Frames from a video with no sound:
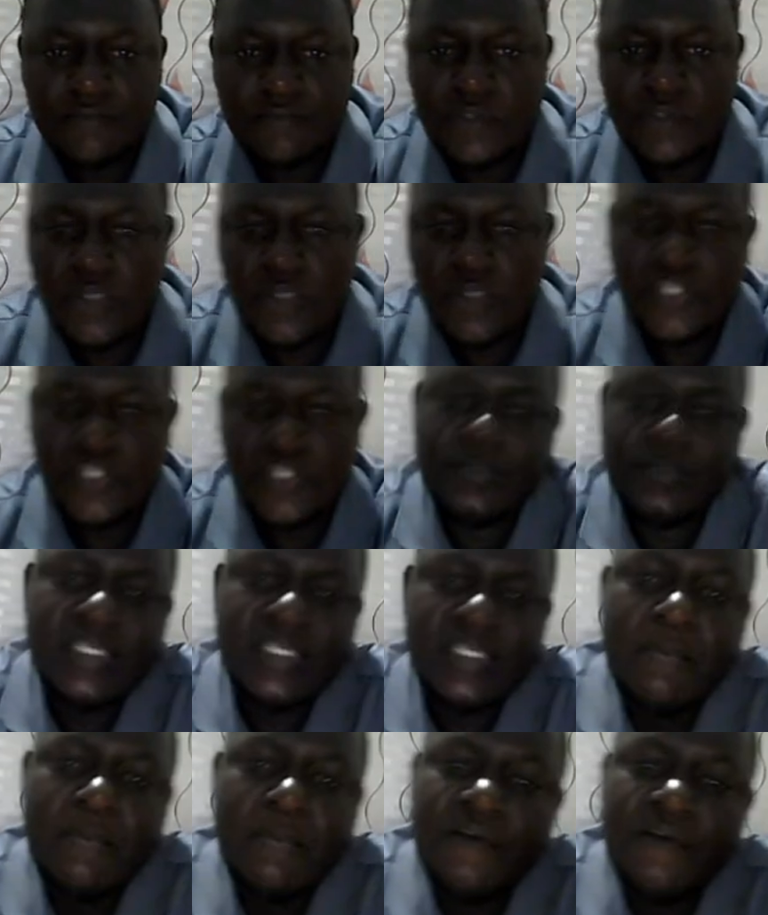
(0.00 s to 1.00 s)
what should be
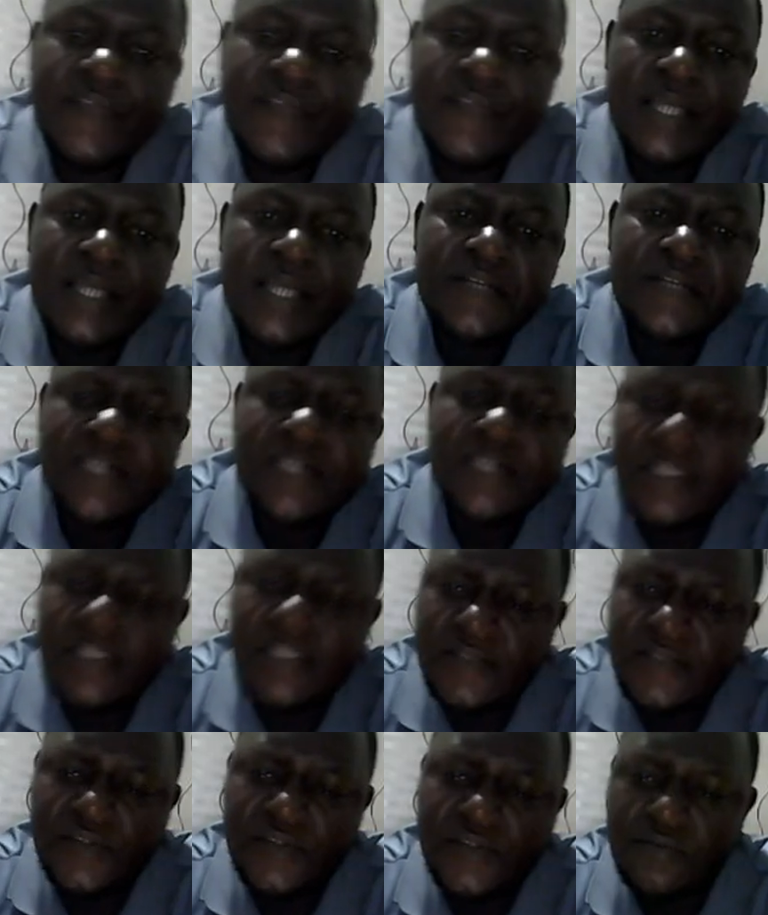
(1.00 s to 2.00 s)
some of the causes
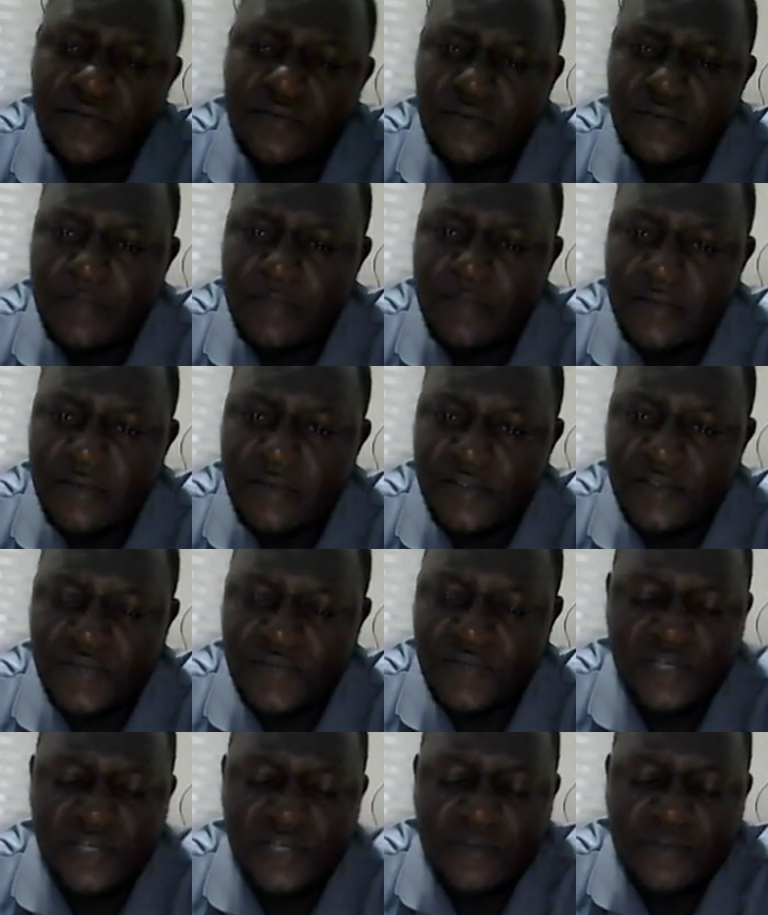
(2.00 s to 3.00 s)
of school dropout?
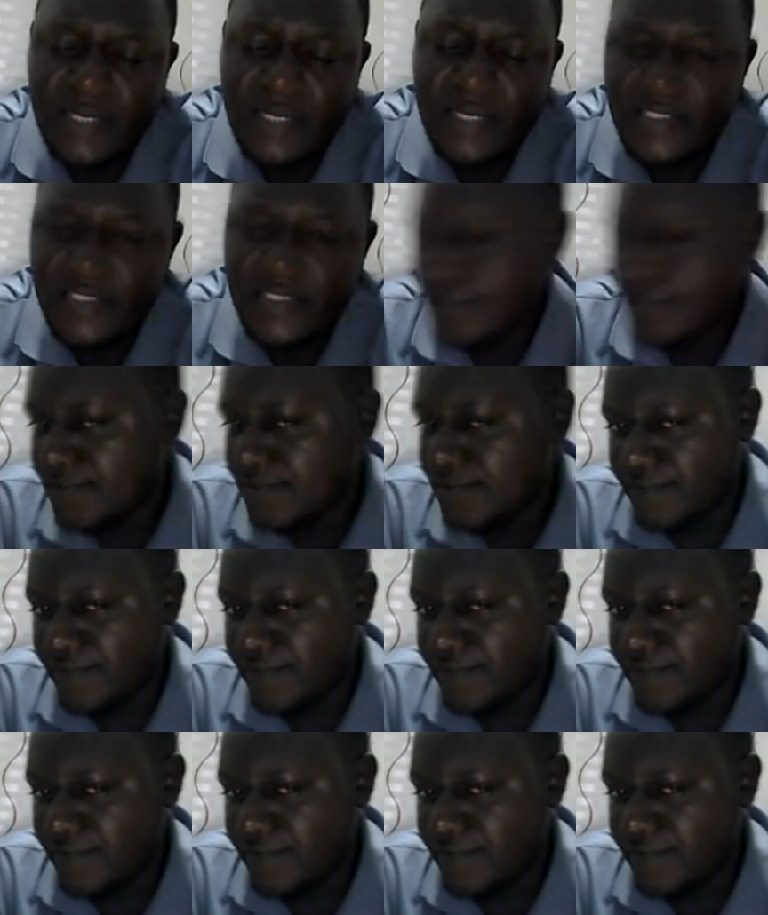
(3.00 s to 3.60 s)
Try to imagine